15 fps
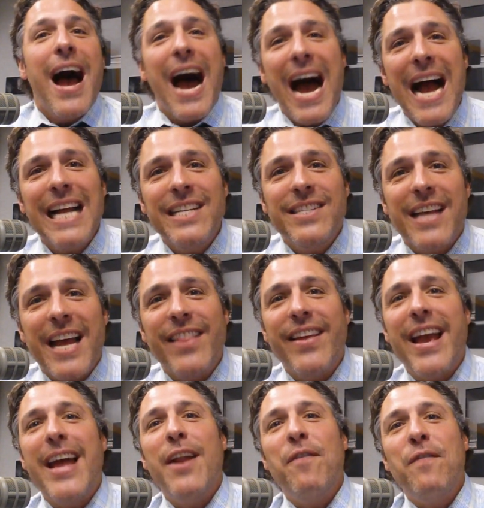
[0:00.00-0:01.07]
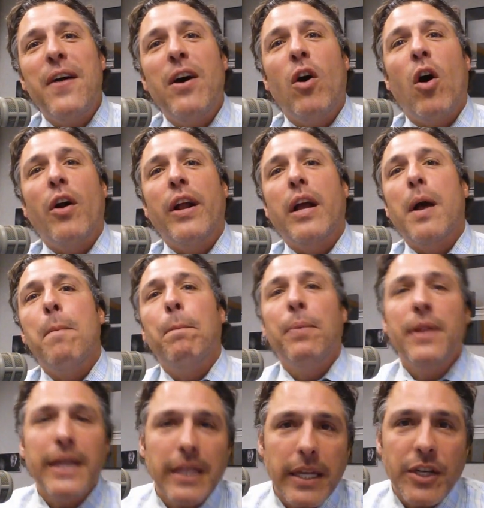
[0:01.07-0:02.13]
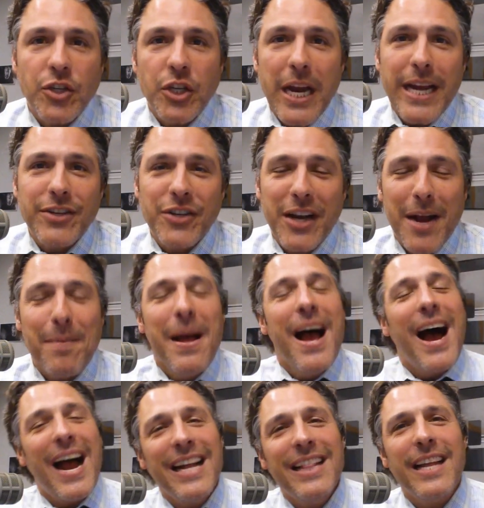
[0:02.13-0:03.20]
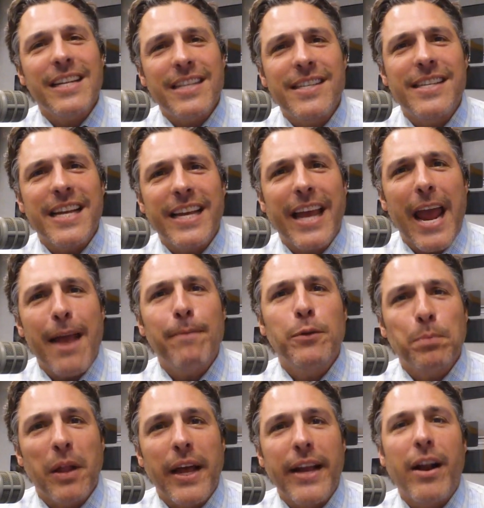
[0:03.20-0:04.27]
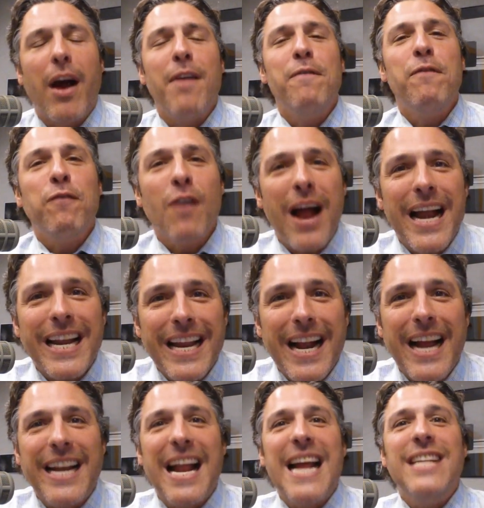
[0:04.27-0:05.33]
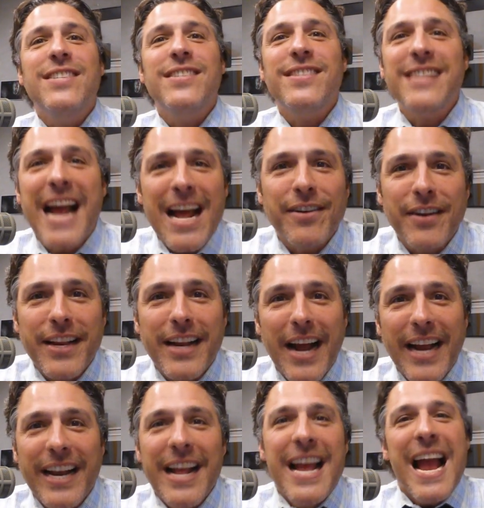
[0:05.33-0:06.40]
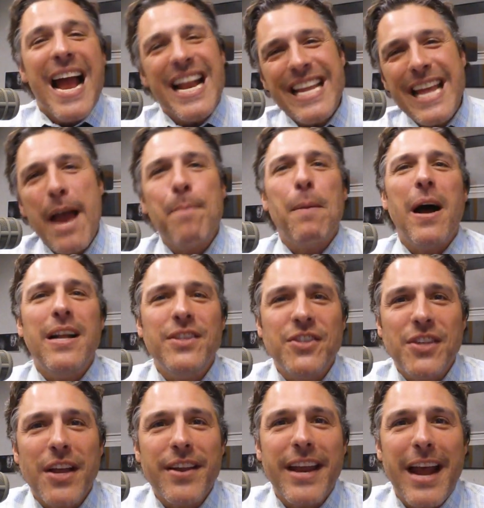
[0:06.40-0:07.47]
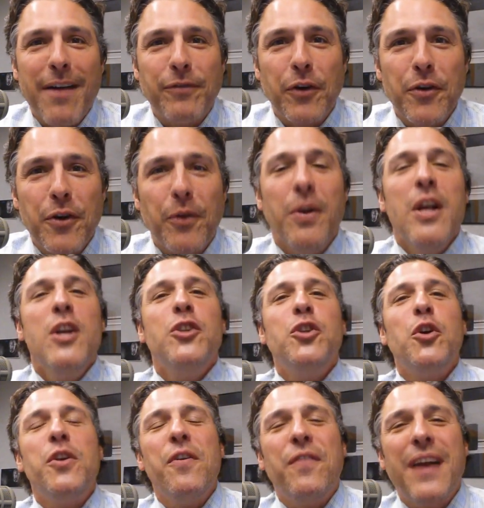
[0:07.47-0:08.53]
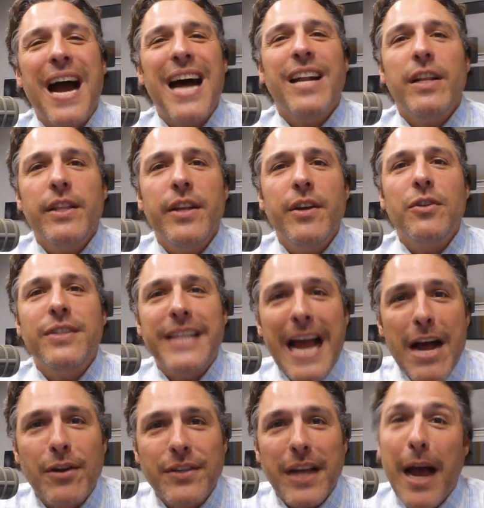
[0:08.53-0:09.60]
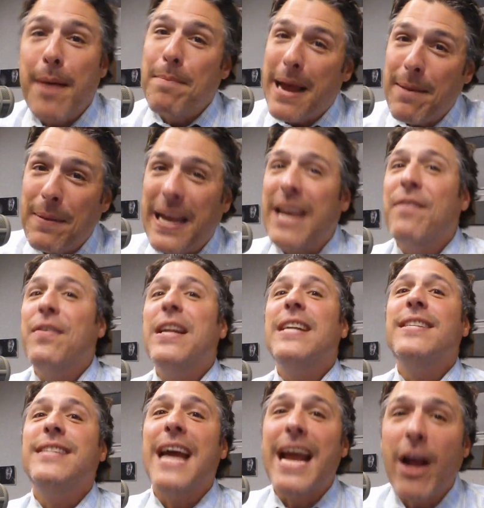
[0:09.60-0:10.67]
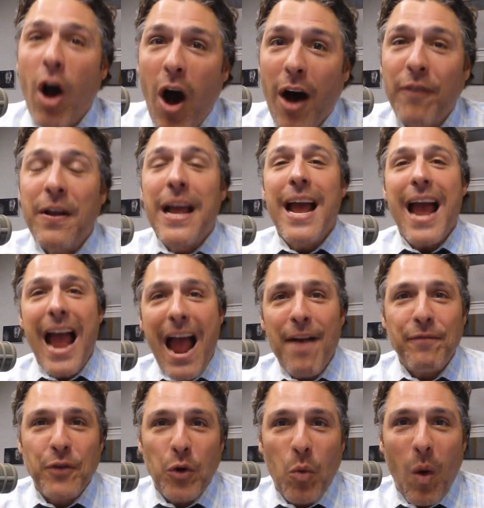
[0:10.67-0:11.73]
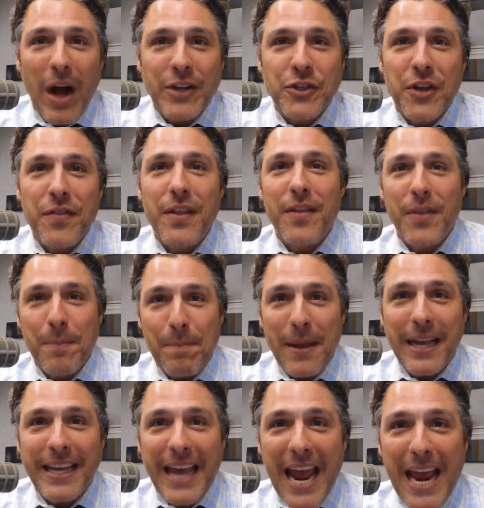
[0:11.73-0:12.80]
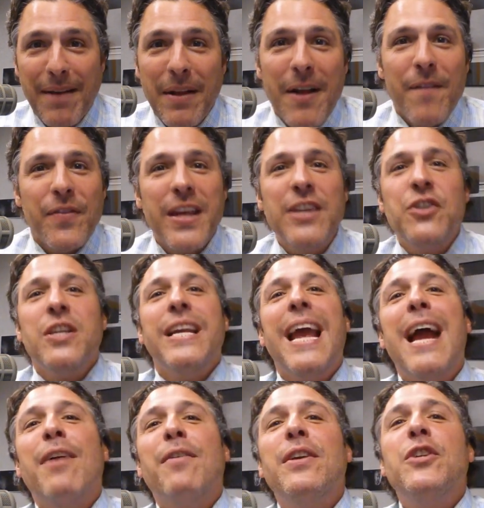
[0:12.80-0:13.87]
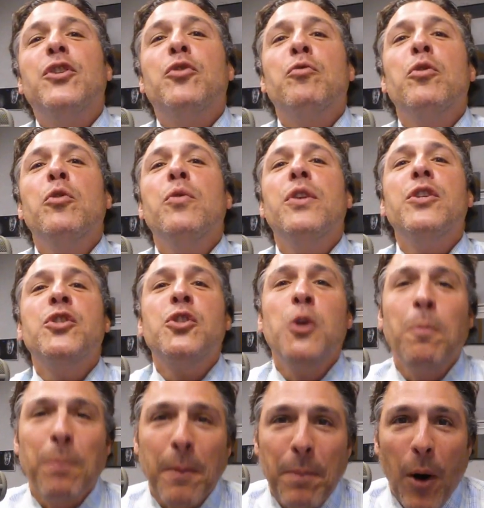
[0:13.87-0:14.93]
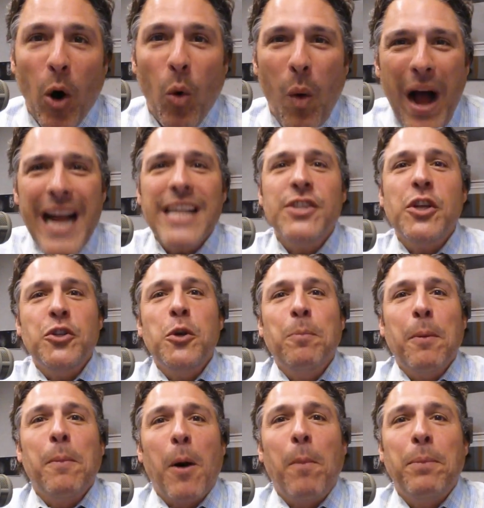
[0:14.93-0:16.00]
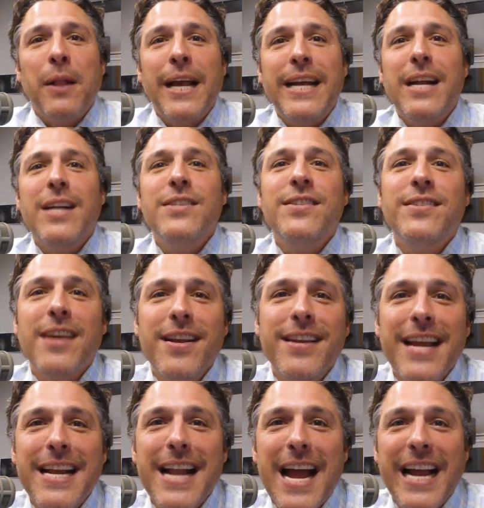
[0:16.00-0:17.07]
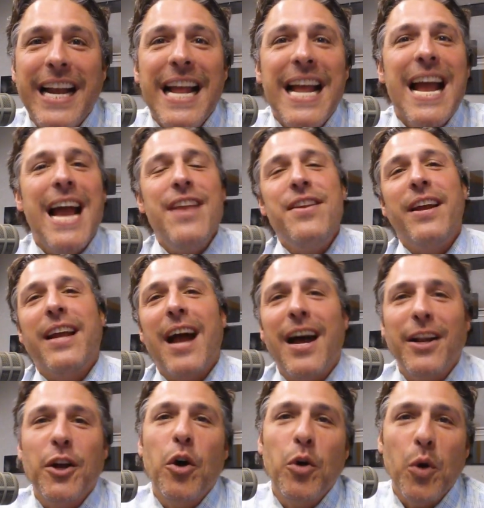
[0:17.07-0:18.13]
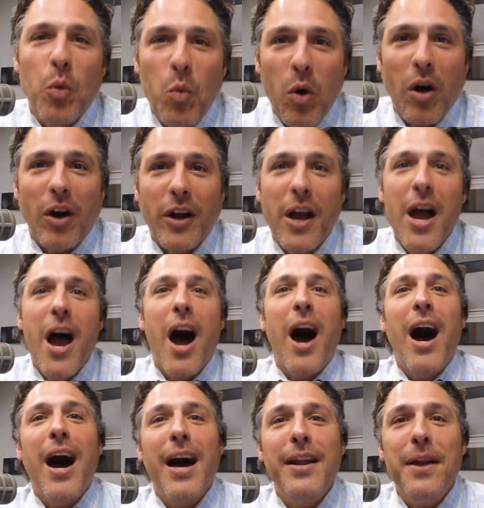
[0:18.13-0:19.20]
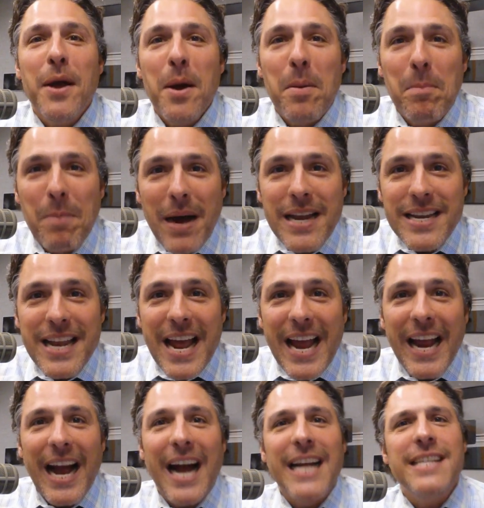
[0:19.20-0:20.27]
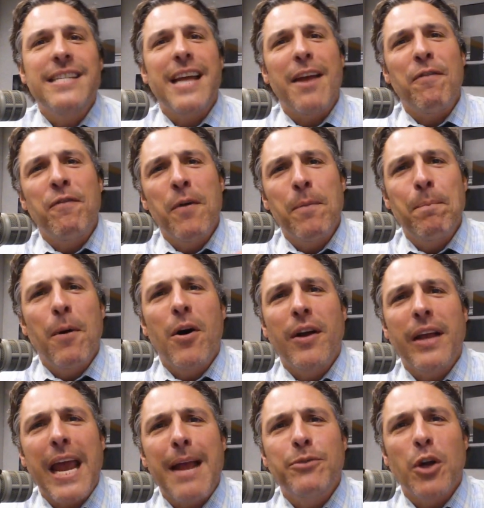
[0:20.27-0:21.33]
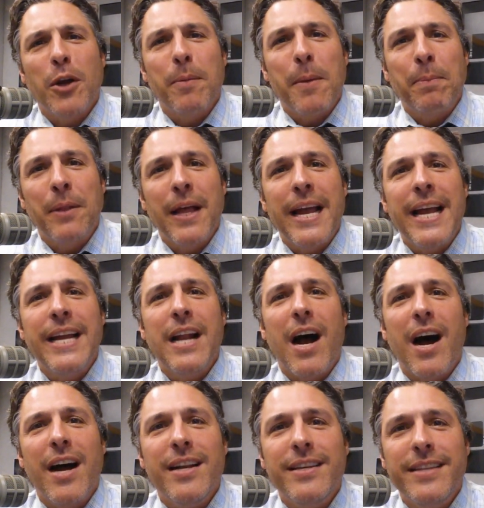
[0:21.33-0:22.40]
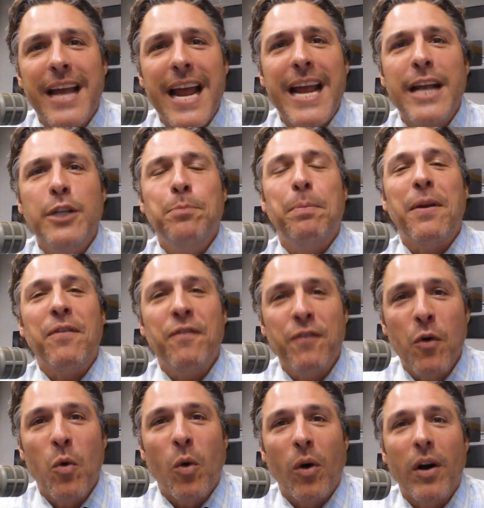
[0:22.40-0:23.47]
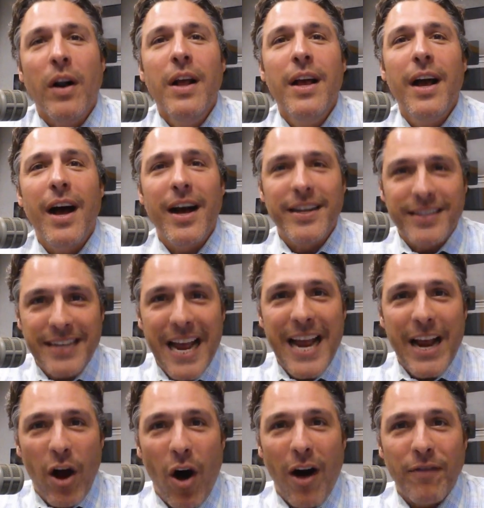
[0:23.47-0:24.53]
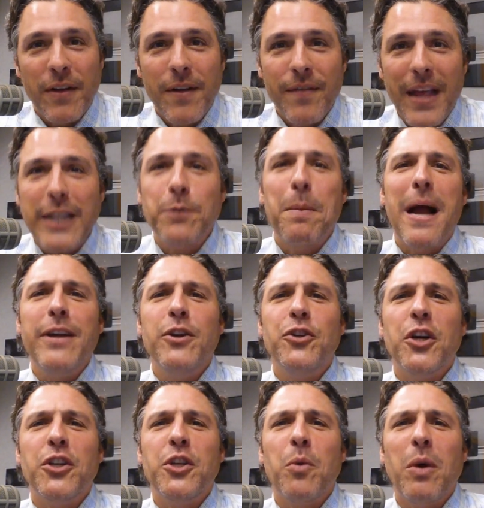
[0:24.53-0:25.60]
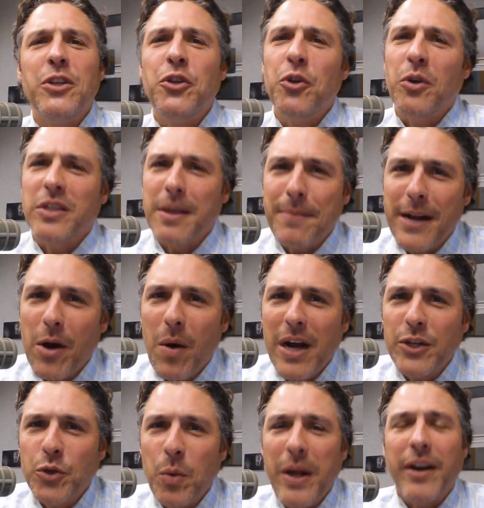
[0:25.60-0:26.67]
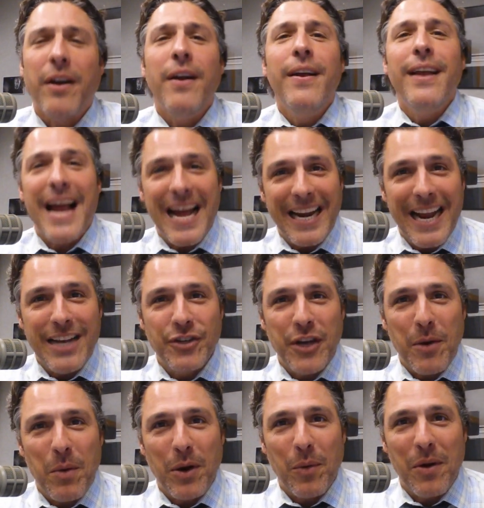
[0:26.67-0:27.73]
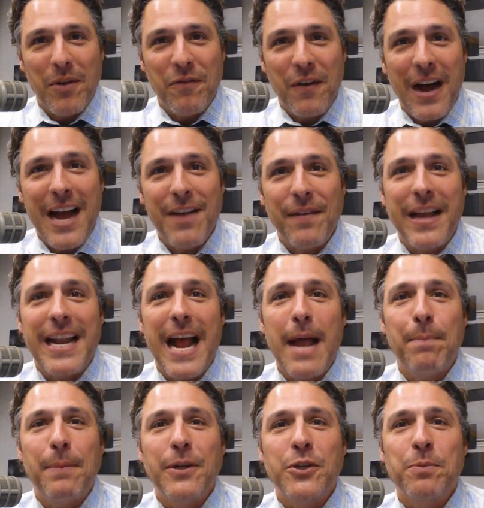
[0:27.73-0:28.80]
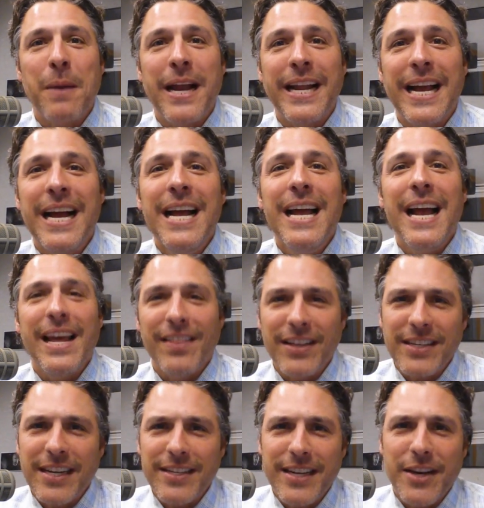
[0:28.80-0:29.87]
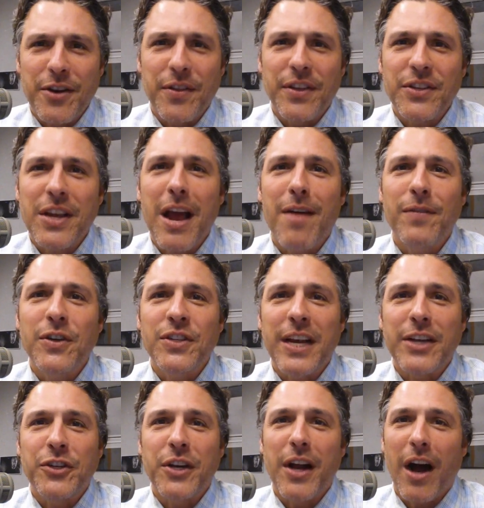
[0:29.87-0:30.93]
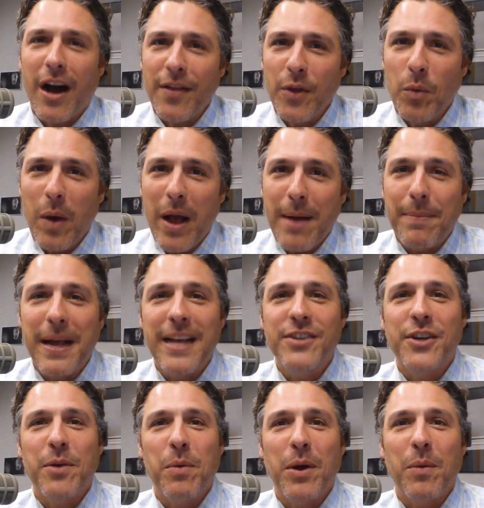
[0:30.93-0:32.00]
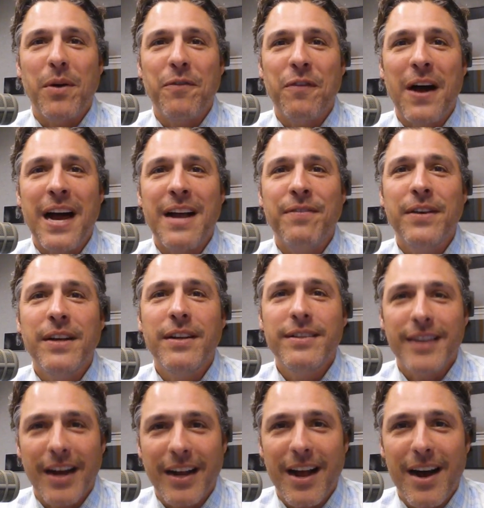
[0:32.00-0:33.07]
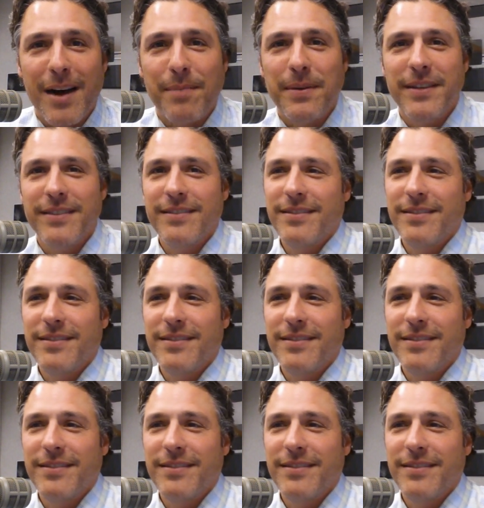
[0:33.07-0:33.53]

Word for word: I say the NFL ought to completely change it up. I'd like to see games played on Friday night and Saturday night, and yep, on Sunday afternoon. So you've got a little downtime, maybe even a day off after watching the big game. This carries through the Super Bowl. Why is the Super Bowl played on Sunday night and you got to go to work on Monday? I say football games ought to be played on days before a day off. That's my New Jersey. What's yours? Let me know on Twitter at NJ1015 and at Bill Spadea. And let's continue this conversation on the web, NJ1015.com.